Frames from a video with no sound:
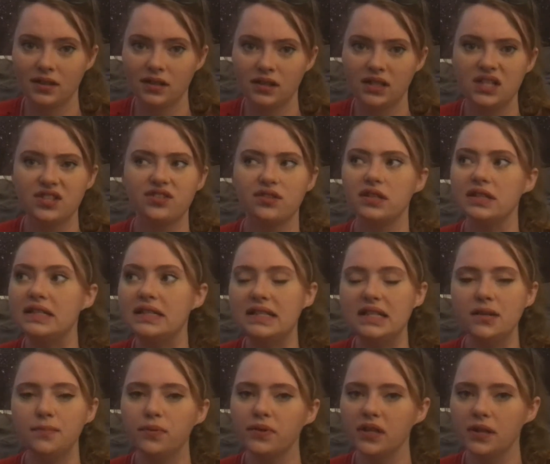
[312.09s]
These are
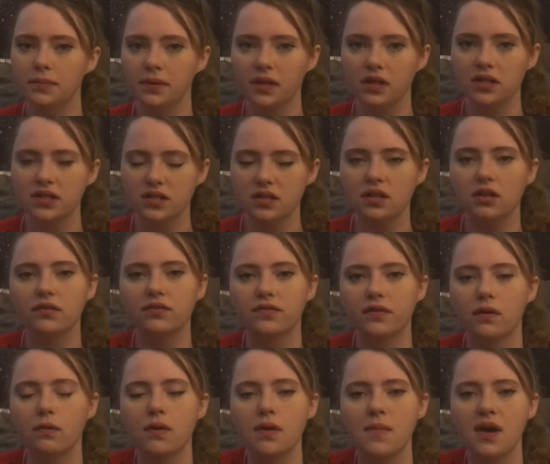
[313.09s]
deeply personal
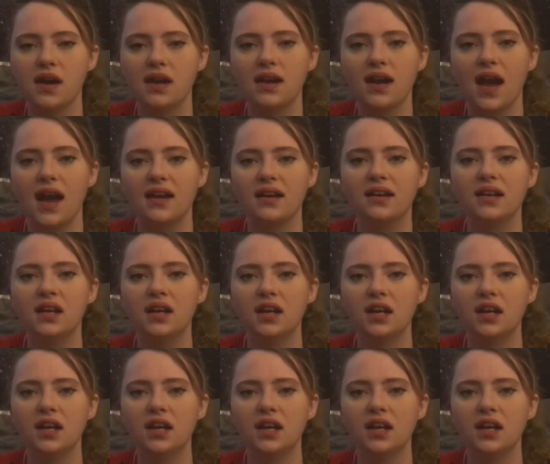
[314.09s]
for women, and